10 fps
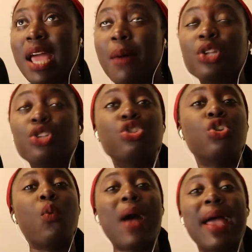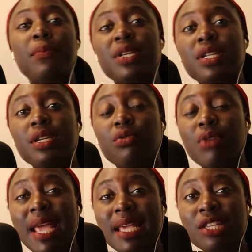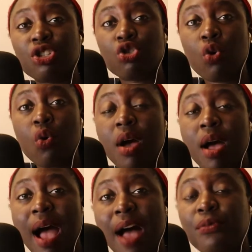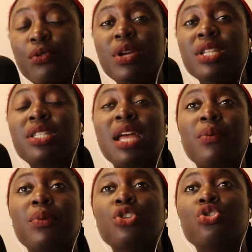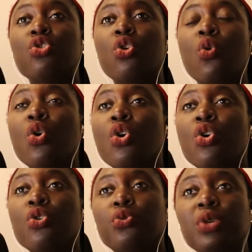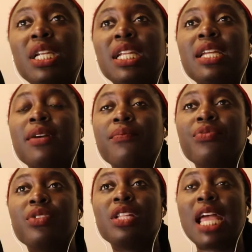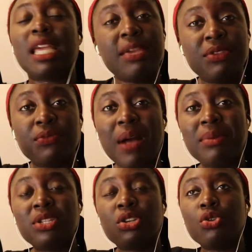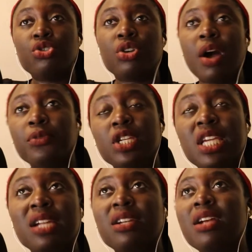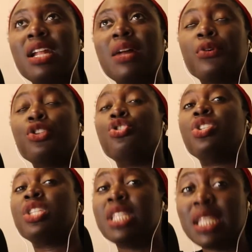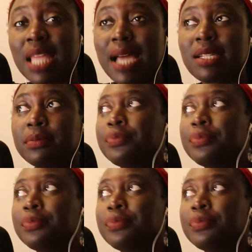I wanted to know why Ray is so affluent, and I wanted to know really like if the families are going to come together, and I wanted to see that.